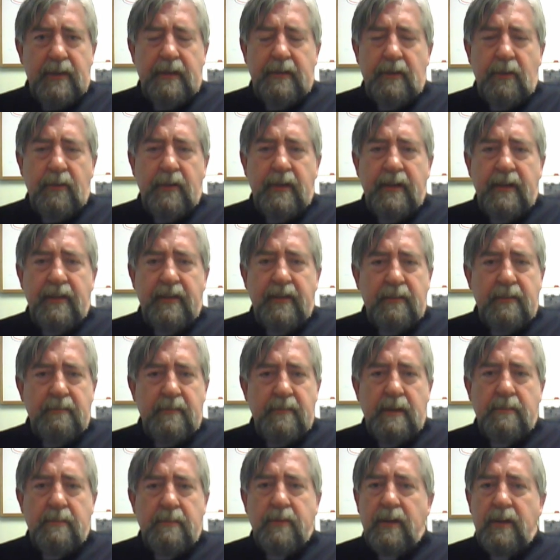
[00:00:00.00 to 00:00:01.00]
I know he's a
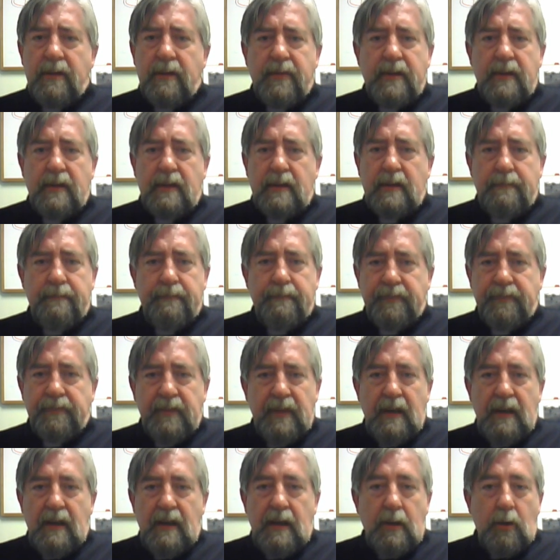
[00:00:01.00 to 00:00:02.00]
member of a
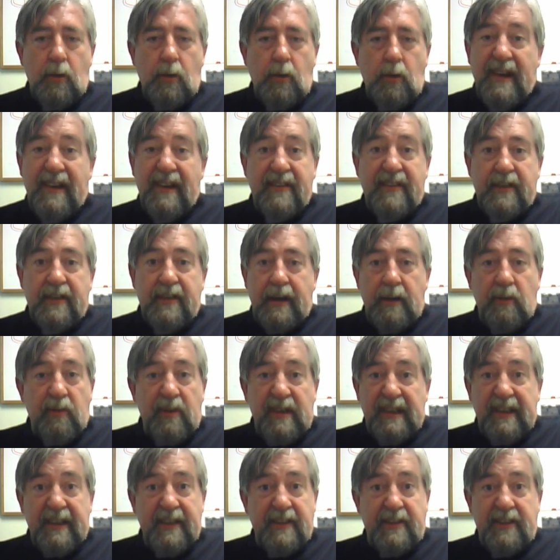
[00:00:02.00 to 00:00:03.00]

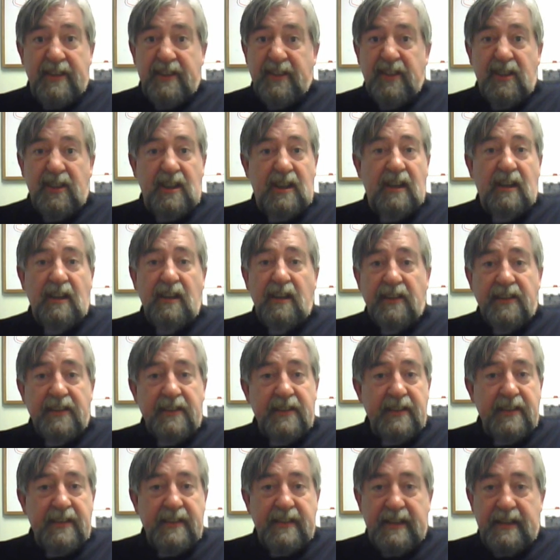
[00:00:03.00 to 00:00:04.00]
quasi-religious
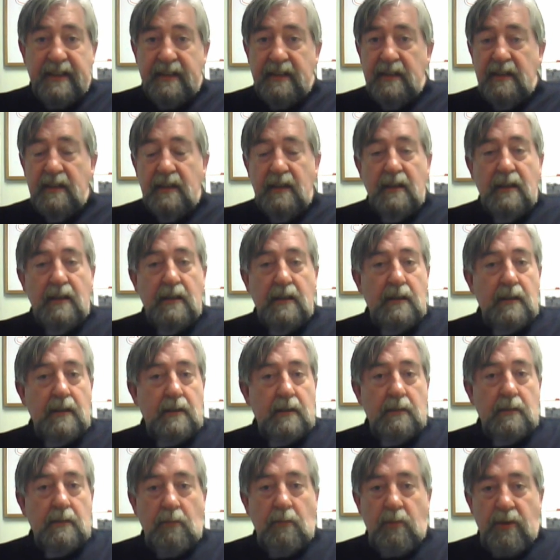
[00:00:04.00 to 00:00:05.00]
cult that
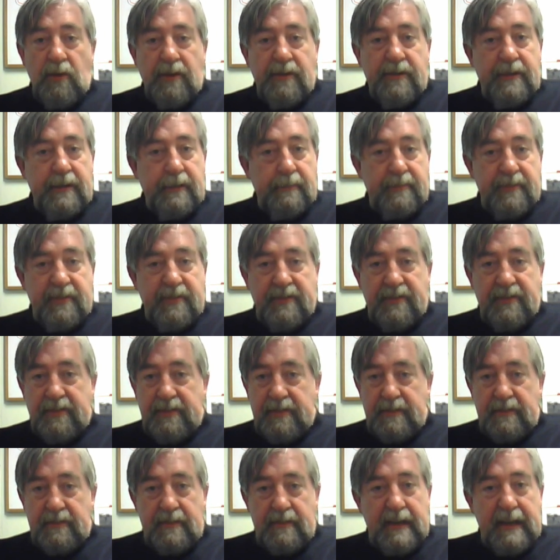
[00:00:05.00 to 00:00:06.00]

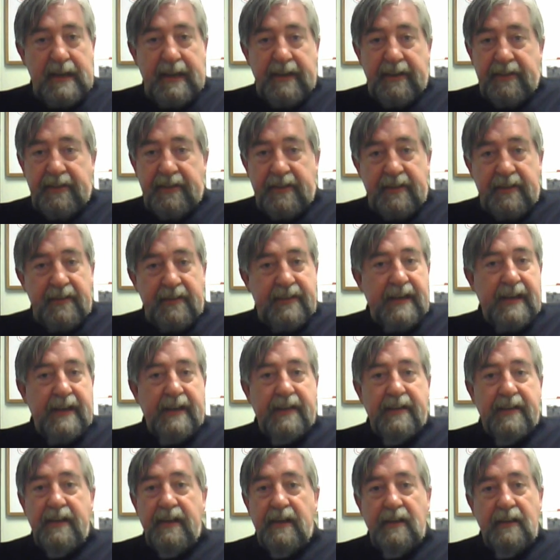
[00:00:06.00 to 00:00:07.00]
worships ancient
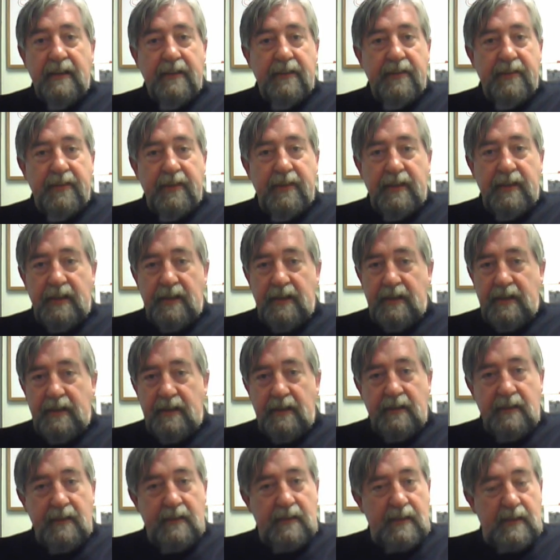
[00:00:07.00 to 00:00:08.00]
technology
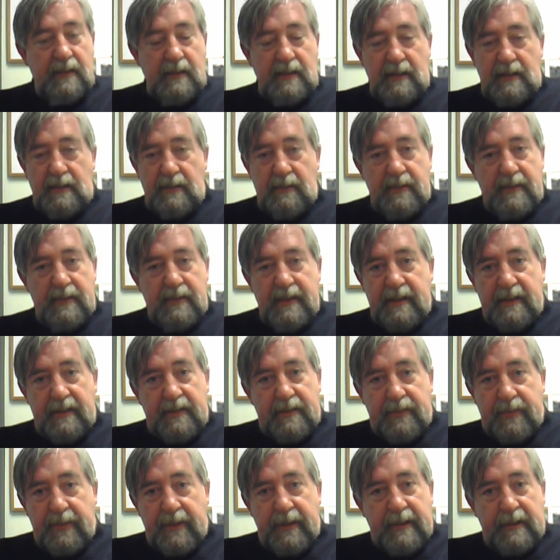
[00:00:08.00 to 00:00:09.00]
and which
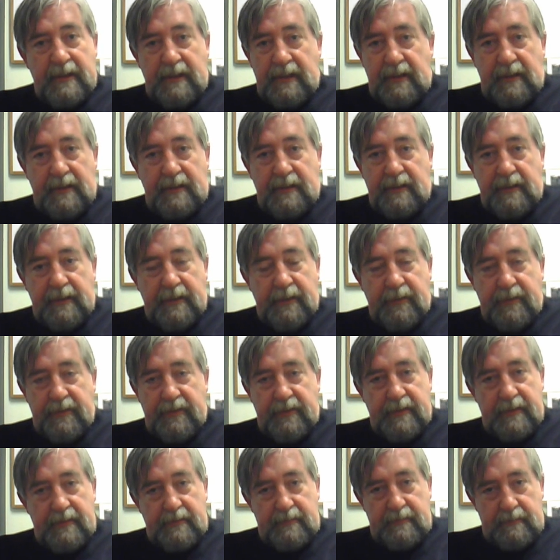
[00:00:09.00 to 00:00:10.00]
has very little
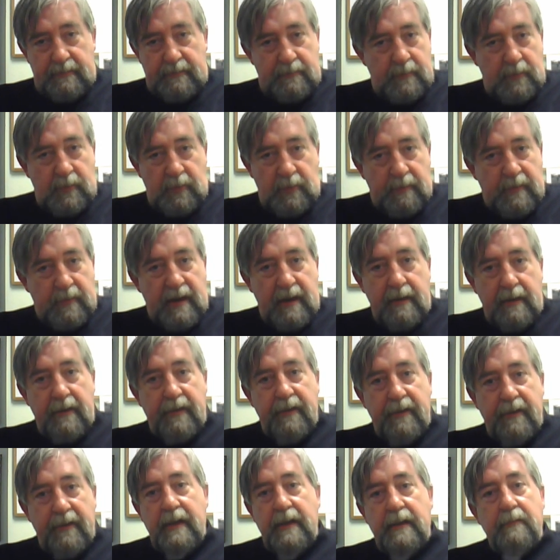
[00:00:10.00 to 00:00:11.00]
use in more
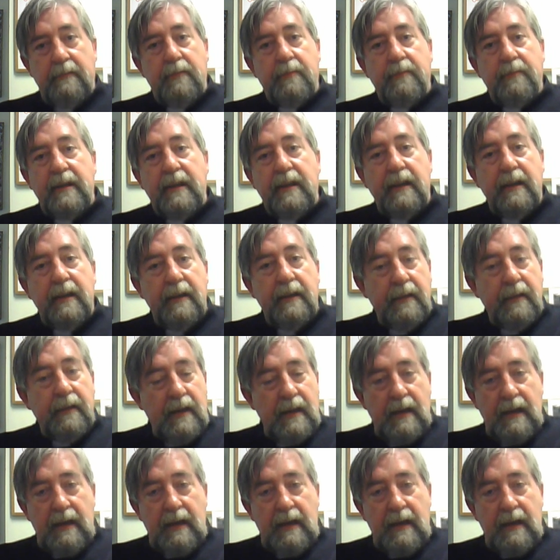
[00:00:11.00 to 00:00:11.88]
modern times, but he